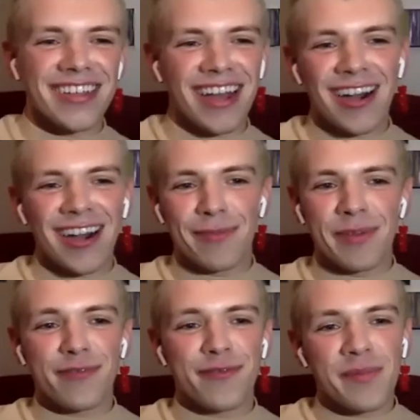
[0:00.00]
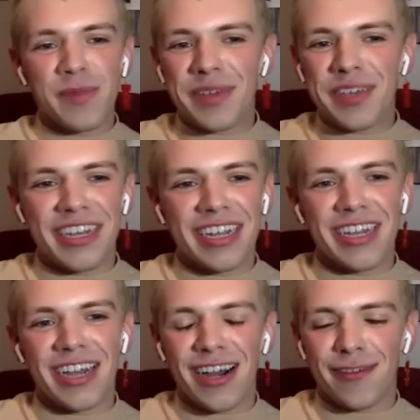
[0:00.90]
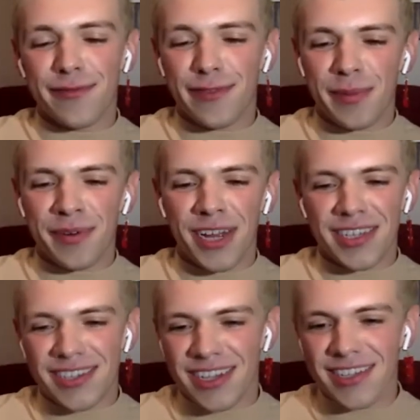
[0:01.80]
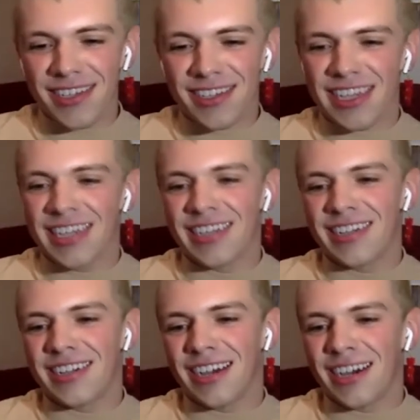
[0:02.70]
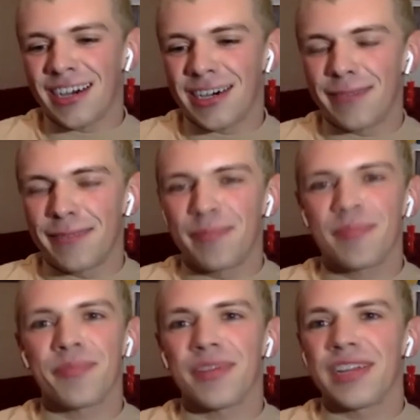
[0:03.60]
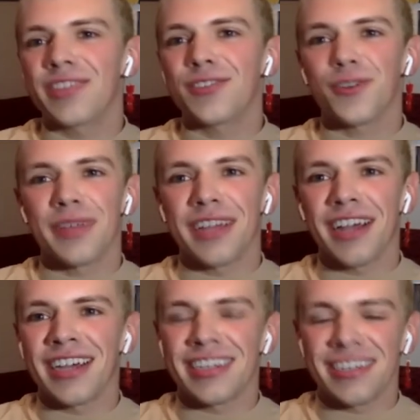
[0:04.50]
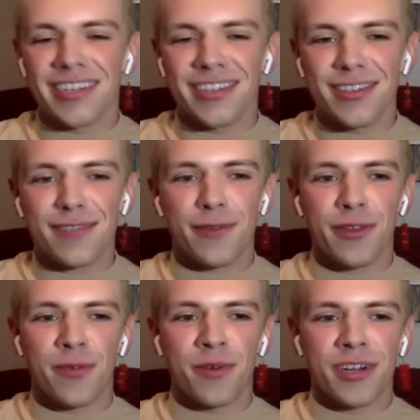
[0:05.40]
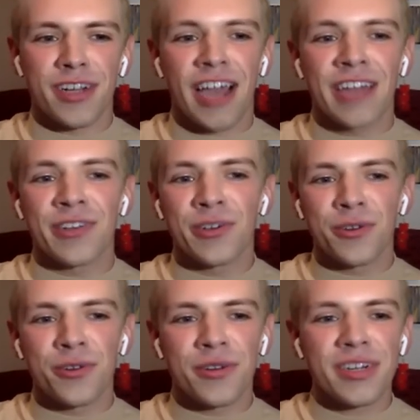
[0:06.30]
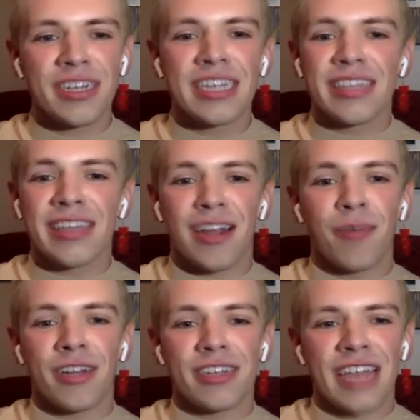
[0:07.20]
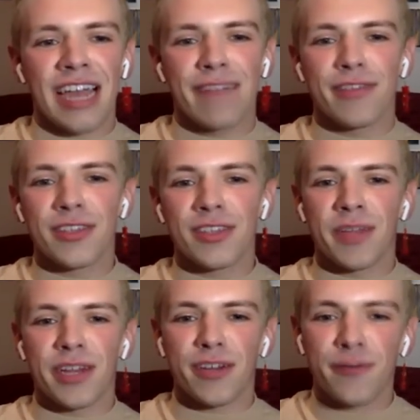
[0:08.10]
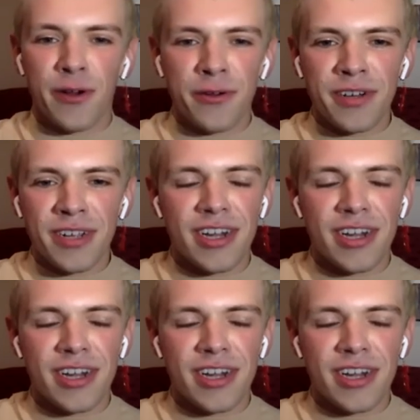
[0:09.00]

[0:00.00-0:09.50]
From the beginning of the process in brainstorming ideas for the work, I knew that I wanted to have this microphone,